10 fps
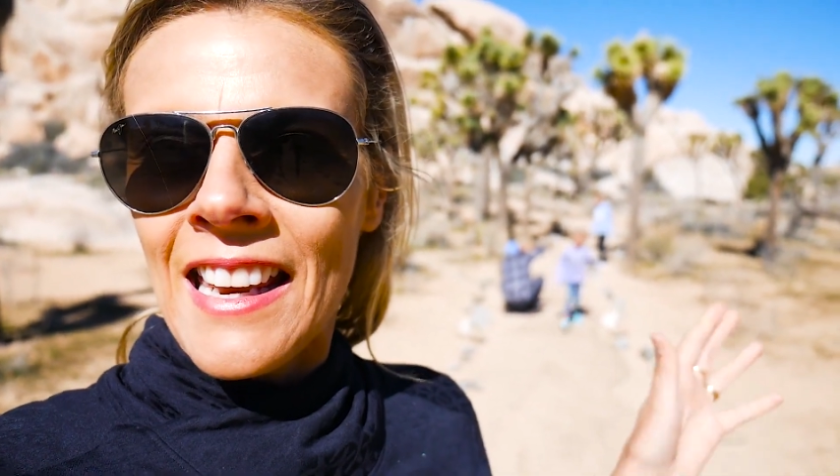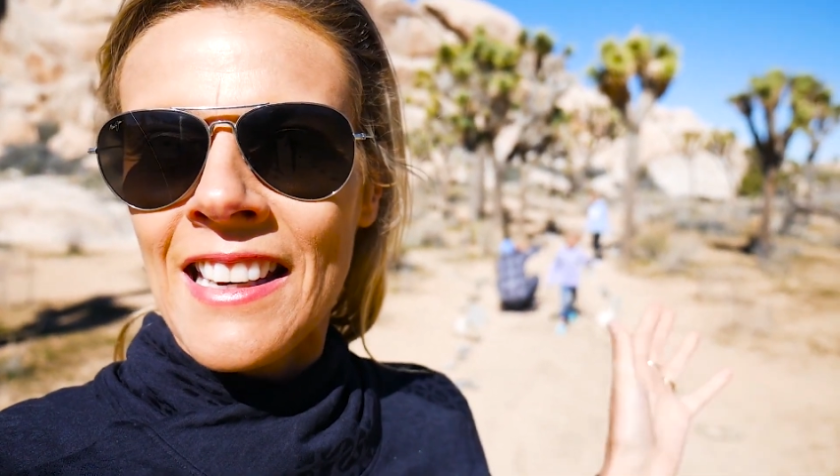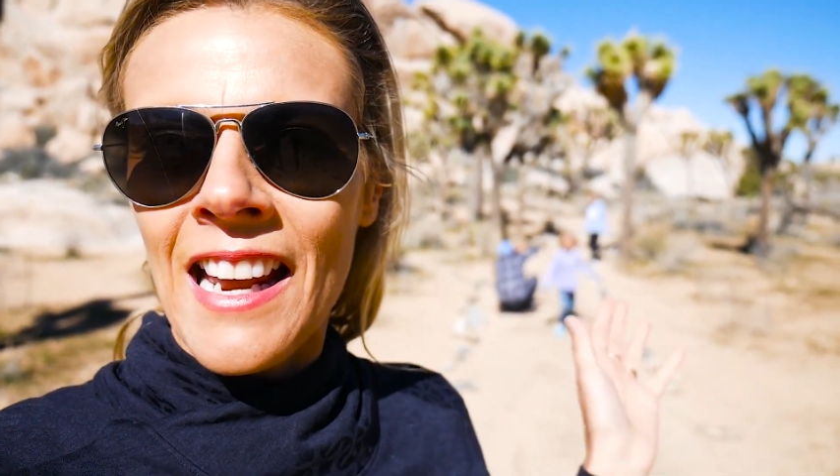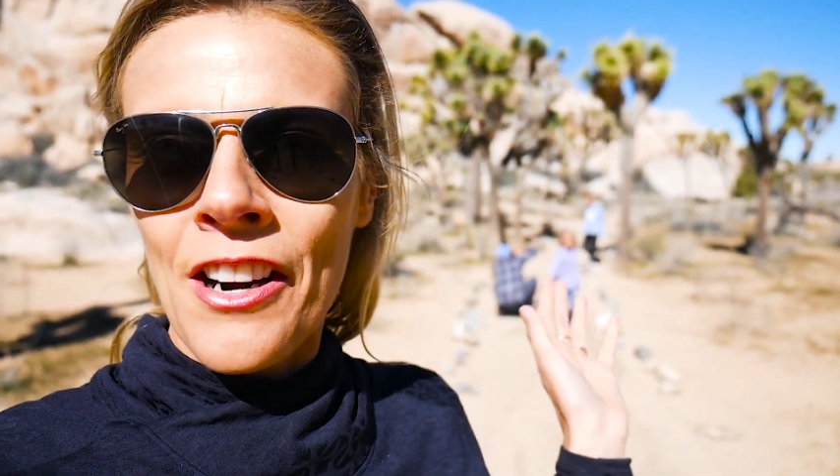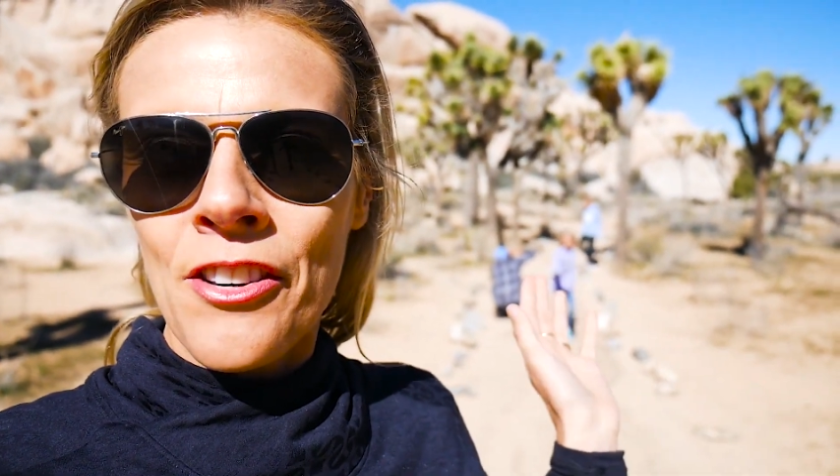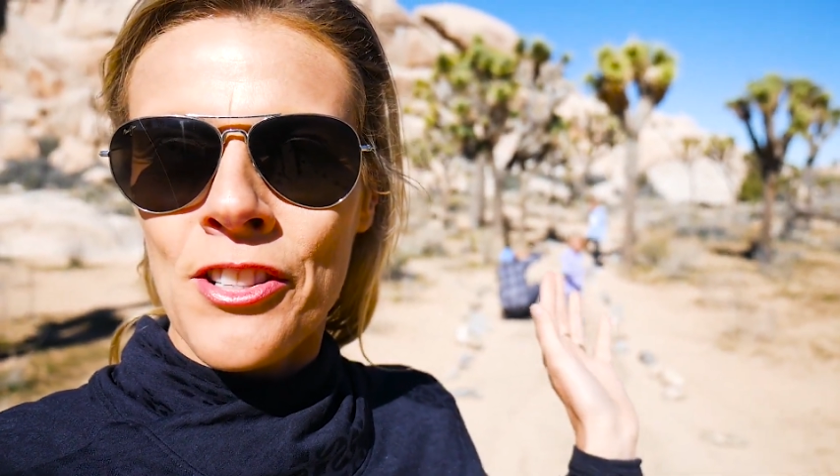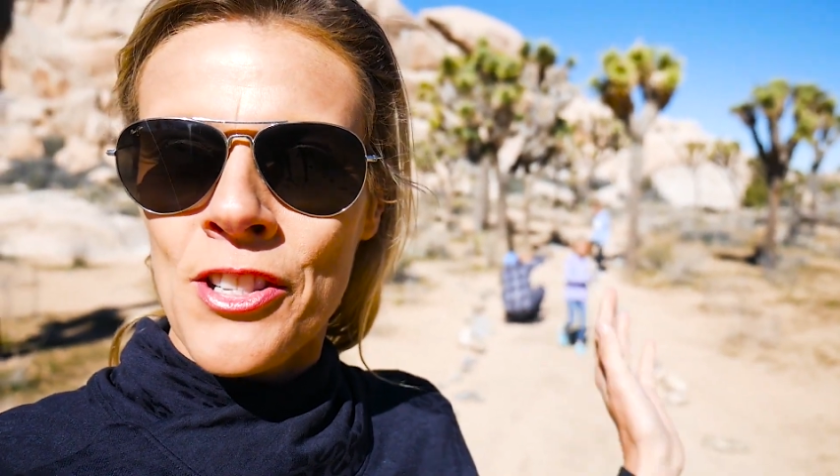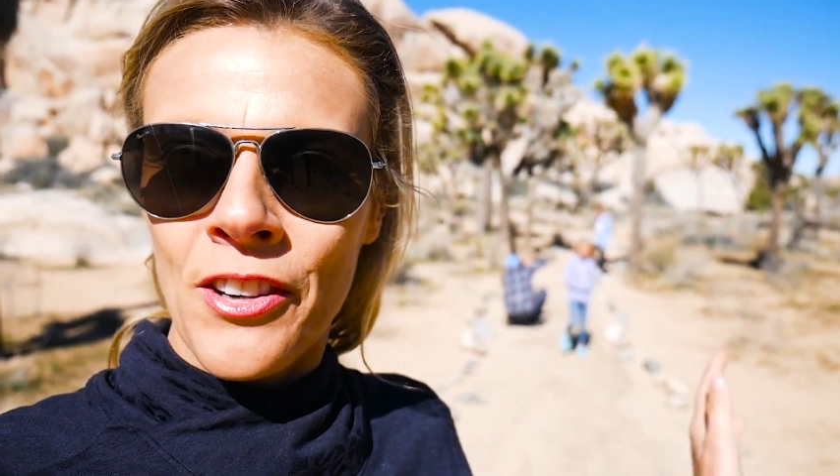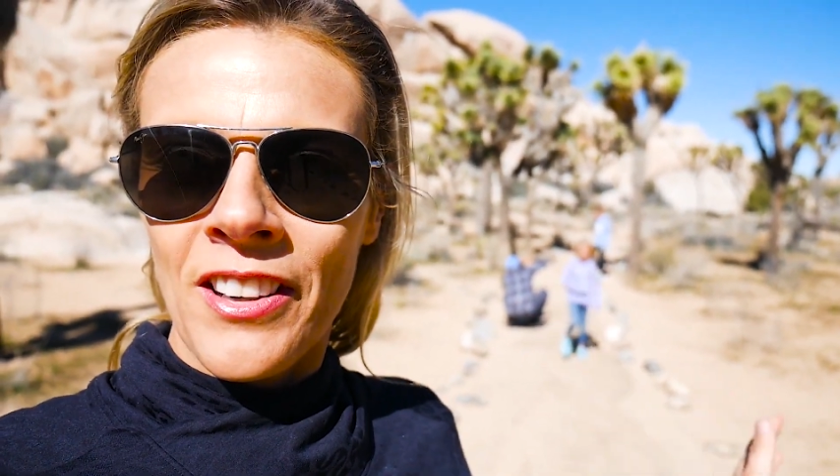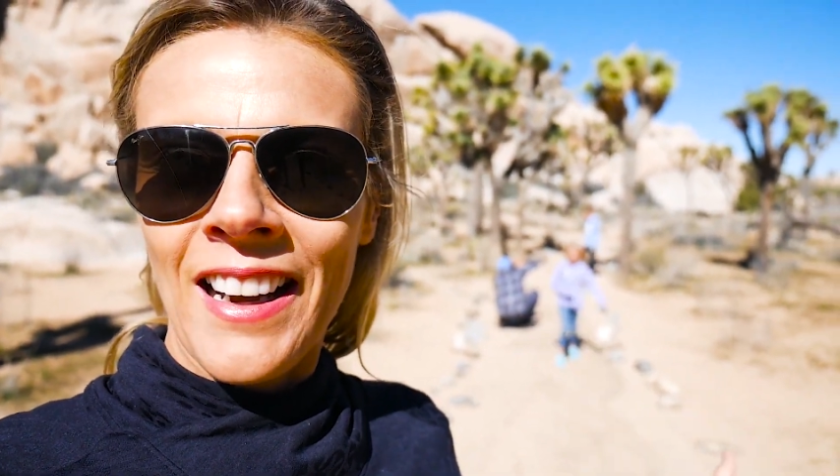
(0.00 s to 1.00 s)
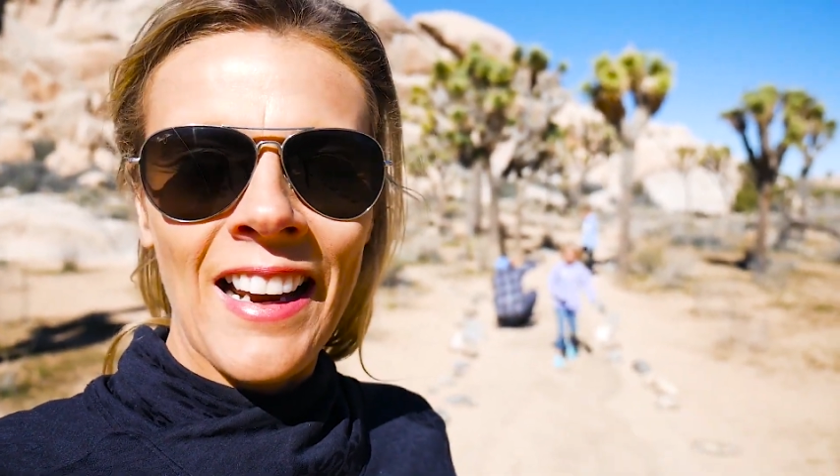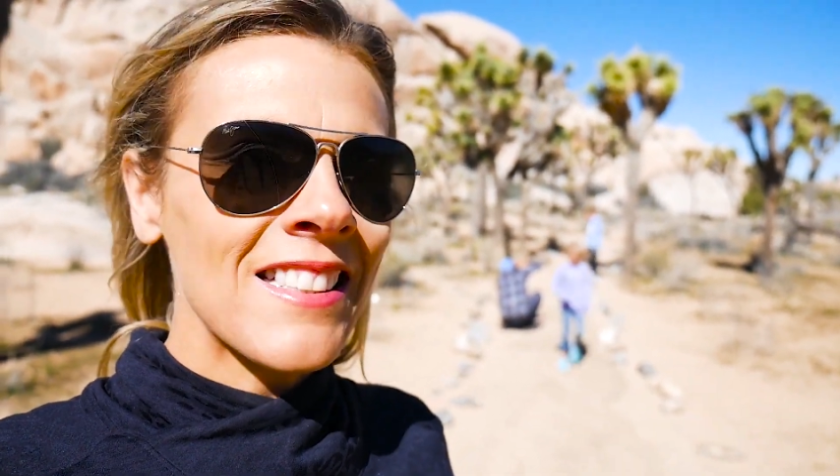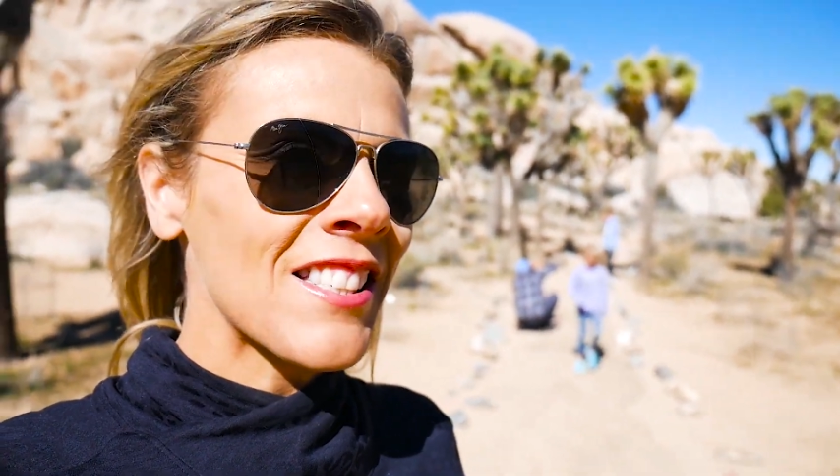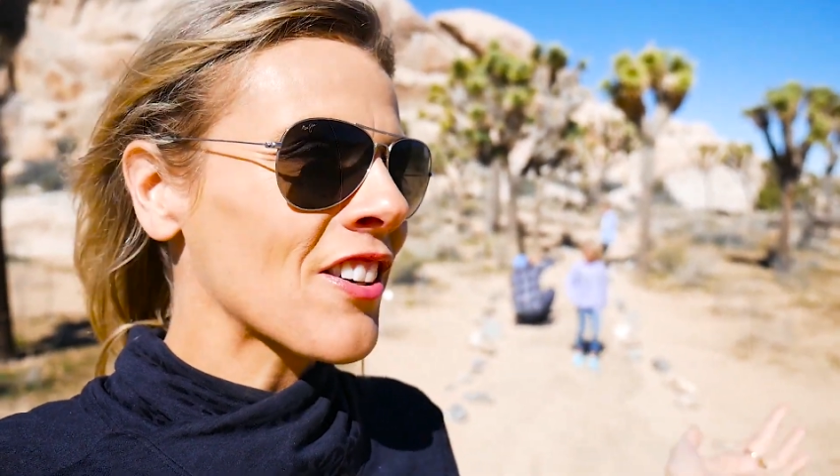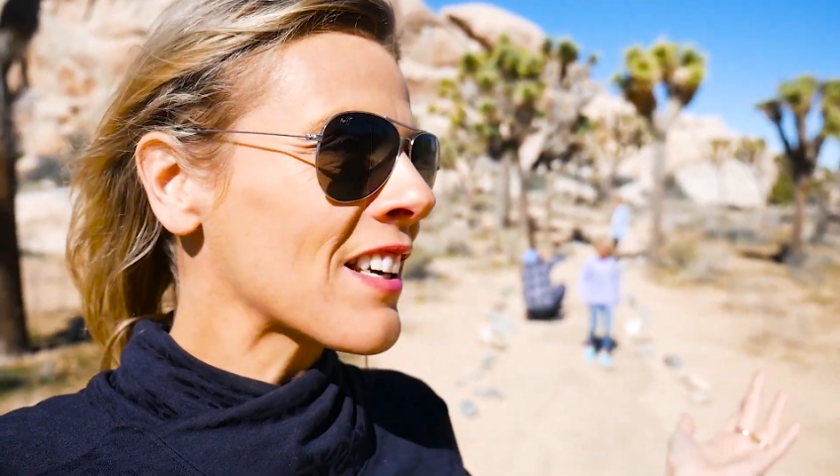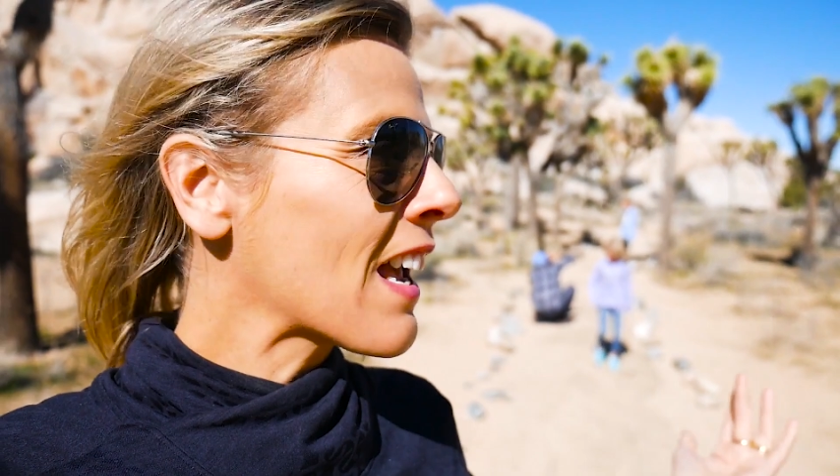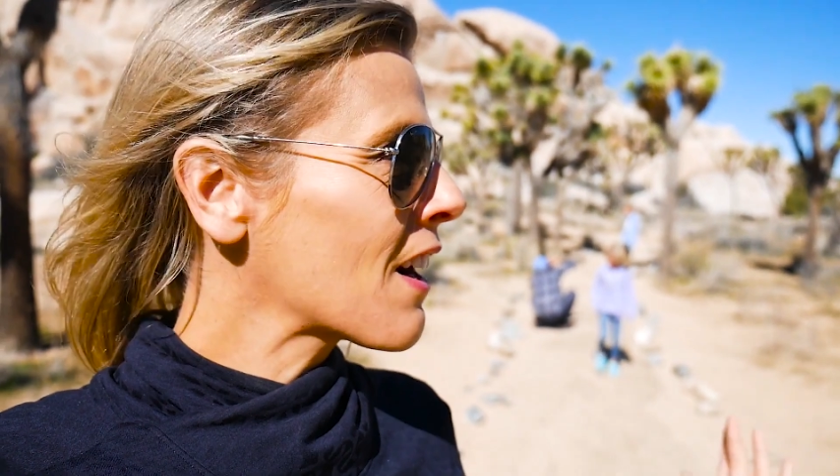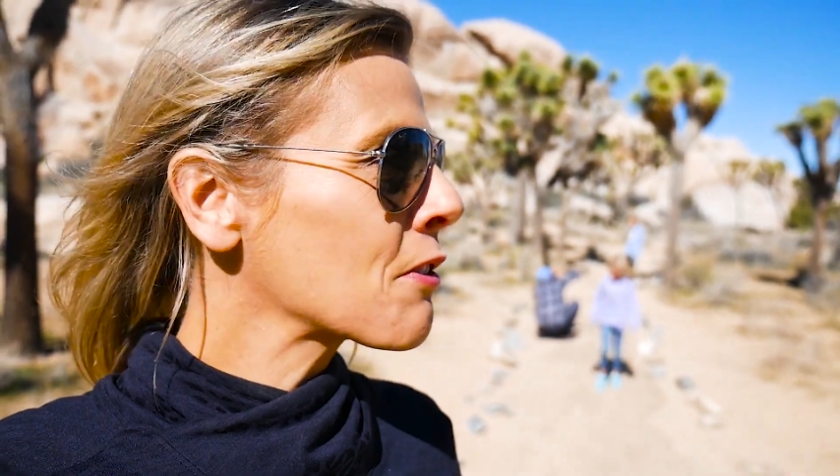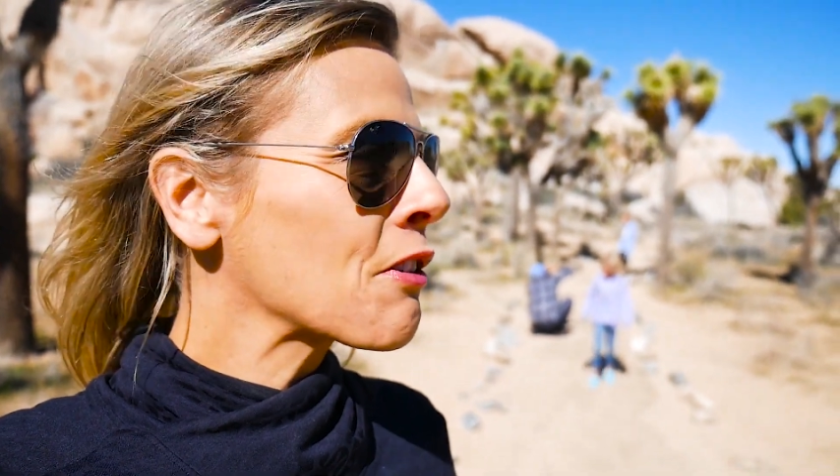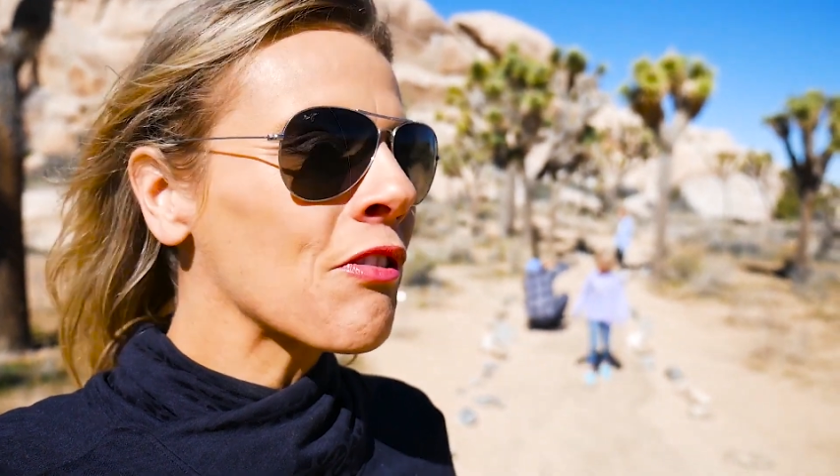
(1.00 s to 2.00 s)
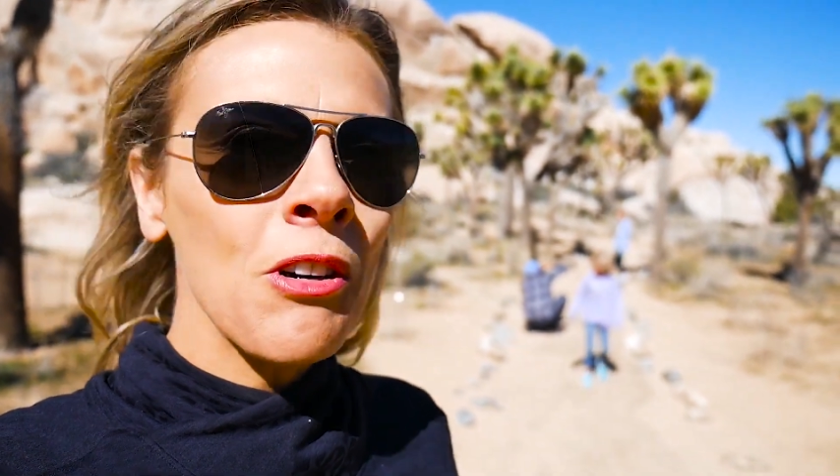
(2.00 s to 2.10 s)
in Arizona, and so now we're